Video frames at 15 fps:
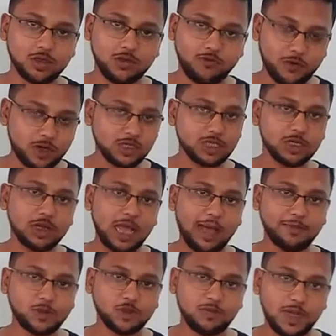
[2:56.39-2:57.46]
So first you
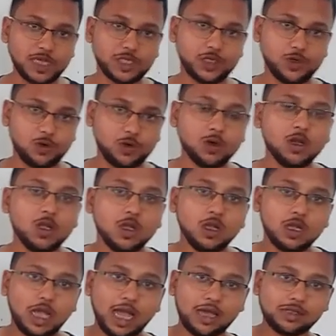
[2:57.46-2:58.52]
have to make sure,
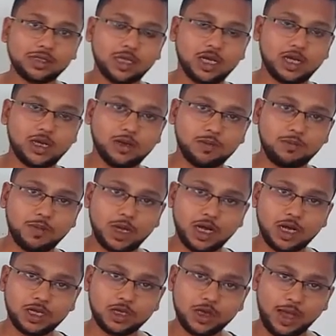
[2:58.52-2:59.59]

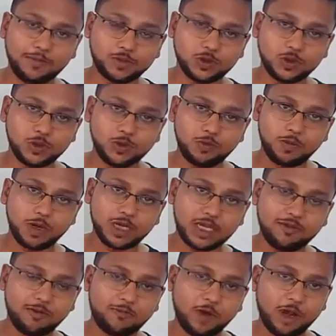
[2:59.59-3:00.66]
you have to
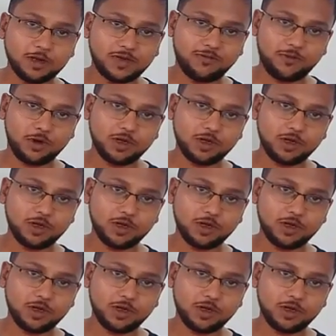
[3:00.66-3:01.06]
give a priority